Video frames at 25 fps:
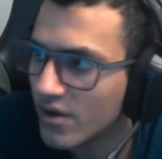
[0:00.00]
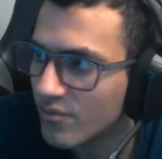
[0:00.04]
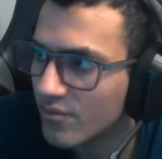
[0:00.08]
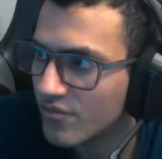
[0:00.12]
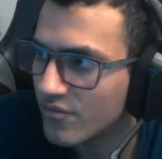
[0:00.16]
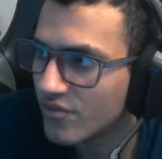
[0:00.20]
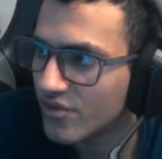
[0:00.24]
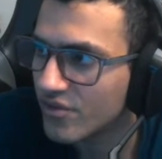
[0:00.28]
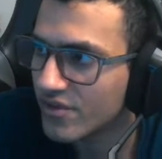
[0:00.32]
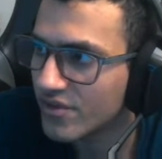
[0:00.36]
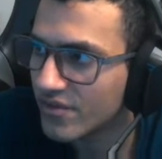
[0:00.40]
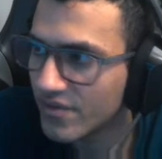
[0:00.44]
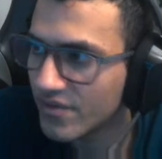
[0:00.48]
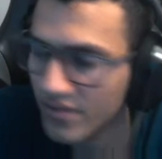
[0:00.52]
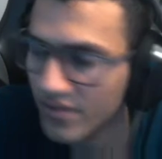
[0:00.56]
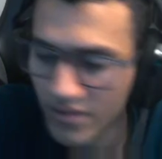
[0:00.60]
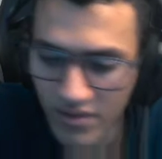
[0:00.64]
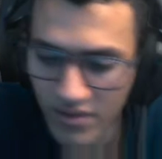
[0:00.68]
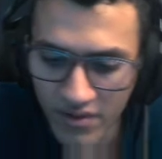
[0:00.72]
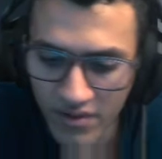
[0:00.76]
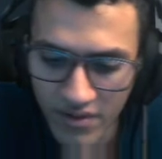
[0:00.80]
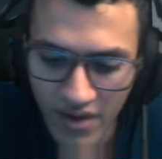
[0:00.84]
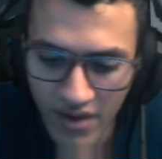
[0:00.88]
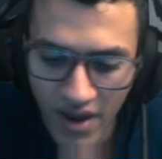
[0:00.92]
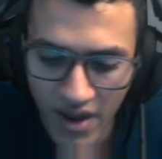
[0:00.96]
For the
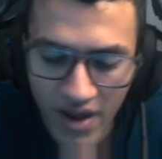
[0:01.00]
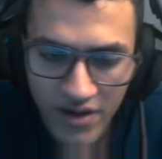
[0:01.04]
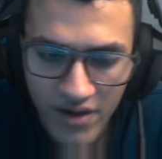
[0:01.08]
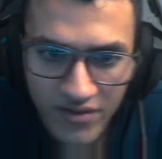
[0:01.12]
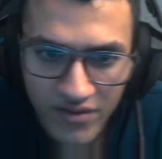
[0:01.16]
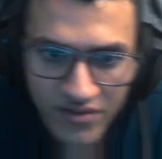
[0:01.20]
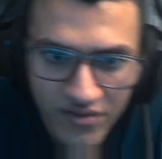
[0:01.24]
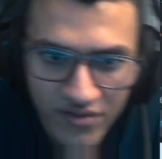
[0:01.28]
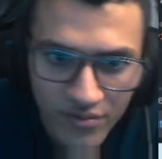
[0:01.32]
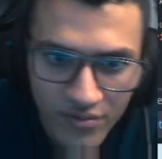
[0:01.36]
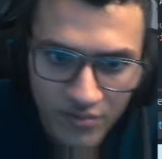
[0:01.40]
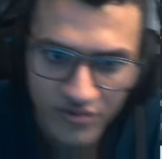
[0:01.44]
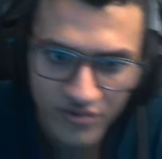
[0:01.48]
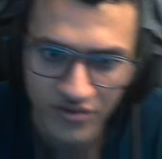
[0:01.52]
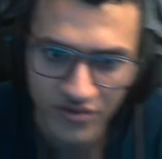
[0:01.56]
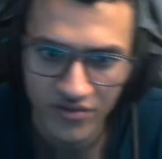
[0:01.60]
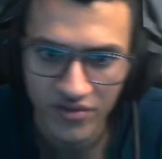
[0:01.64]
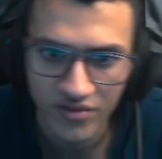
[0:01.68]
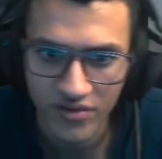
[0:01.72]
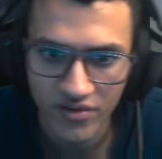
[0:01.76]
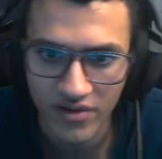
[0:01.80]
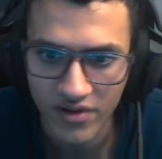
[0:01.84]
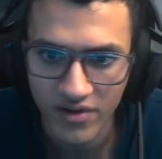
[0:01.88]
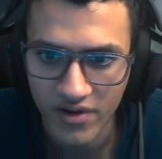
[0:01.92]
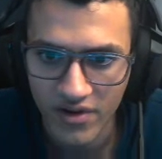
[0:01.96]
X, we're just
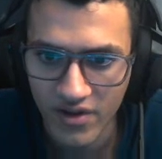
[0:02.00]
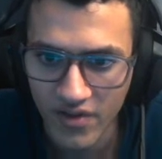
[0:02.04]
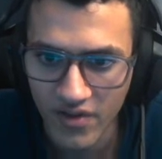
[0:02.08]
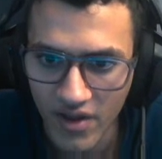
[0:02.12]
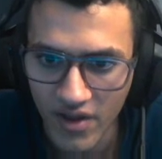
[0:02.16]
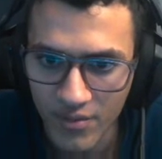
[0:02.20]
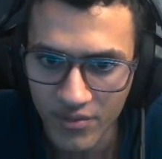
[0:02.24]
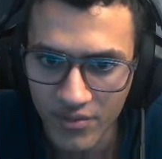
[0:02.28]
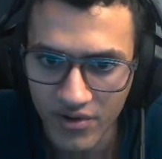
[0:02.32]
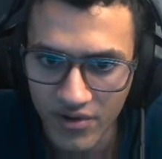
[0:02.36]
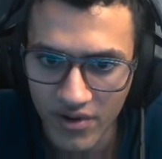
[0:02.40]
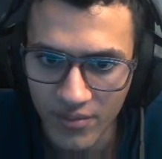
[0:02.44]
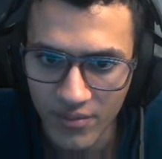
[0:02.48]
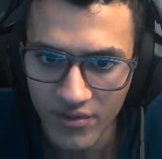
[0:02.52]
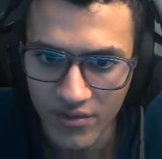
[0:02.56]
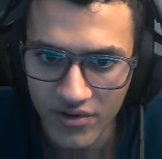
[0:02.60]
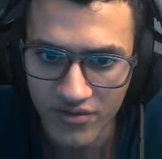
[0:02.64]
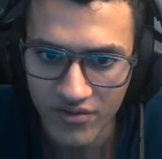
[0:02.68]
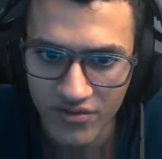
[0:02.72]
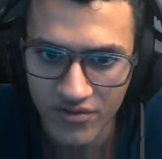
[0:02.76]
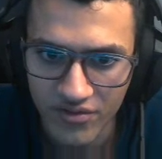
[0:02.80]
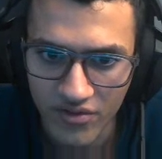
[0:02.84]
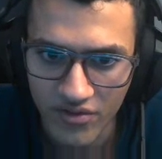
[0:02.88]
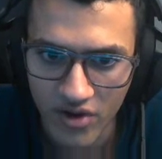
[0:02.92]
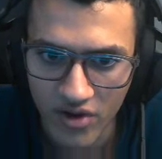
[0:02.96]
gonna clamp it. I'm gonna
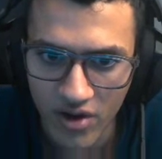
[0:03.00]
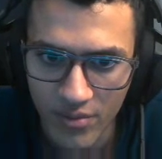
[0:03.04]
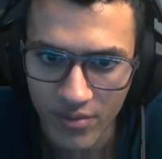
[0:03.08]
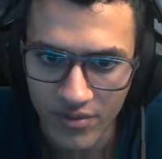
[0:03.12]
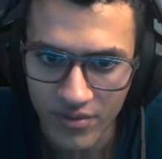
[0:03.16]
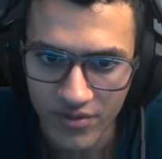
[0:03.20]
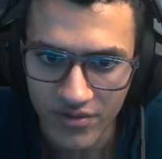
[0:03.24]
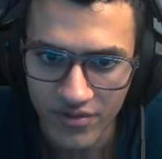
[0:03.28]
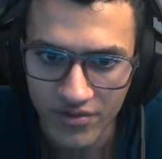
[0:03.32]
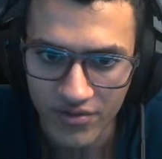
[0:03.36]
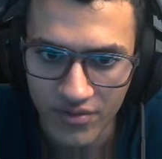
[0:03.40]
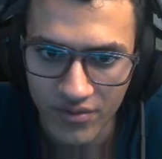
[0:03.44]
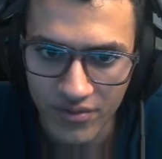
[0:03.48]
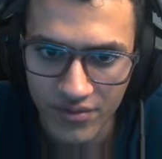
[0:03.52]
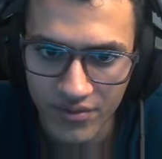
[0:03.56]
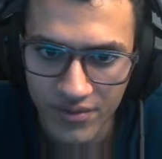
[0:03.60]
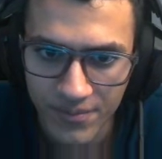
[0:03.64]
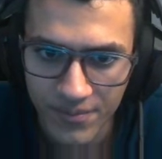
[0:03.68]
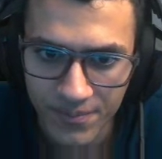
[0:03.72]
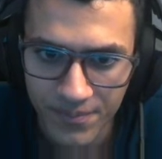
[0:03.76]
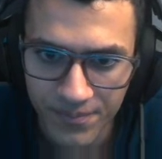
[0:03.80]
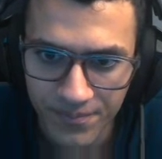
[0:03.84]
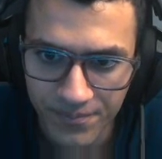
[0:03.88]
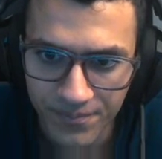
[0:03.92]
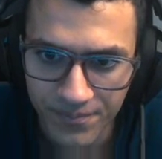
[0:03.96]
just copy this over.